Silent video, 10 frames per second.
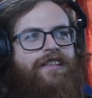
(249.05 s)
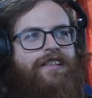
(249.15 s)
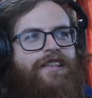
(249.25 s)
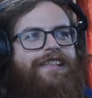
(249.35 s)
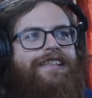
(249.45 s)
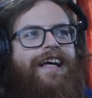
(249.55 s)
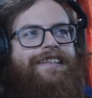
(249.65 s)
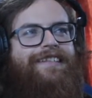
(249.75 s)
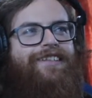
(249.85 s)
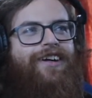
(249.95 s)
His
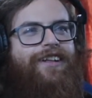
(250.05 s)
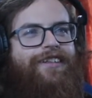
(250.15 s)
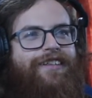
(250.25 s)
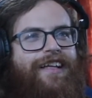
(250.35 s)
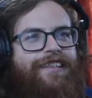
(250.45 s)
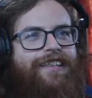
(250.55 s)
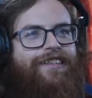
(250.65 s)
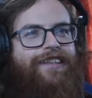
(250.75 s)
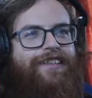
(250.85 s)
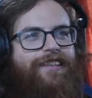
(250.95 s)
hat's still colored. That's
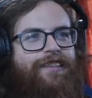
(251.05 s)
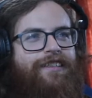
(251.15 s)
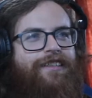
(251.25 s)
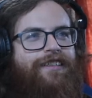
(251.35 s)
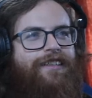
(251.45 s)
interesting. That?